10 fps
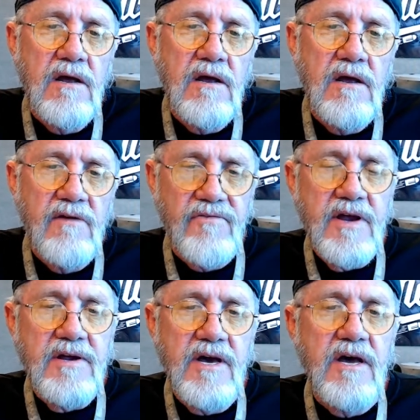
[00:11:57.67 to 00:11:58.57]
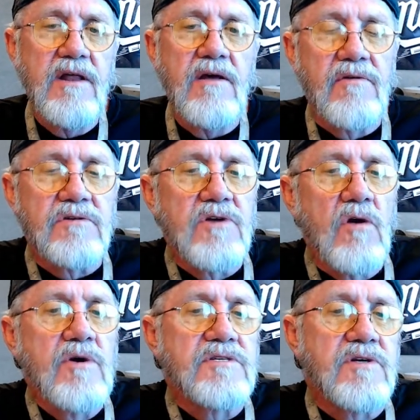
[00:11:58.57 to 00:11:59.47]
If they did, there's no
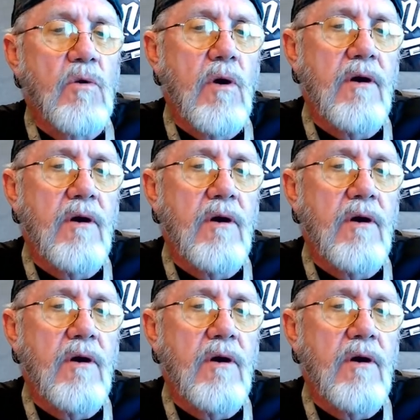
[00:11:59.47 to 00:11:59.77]
reason to wear a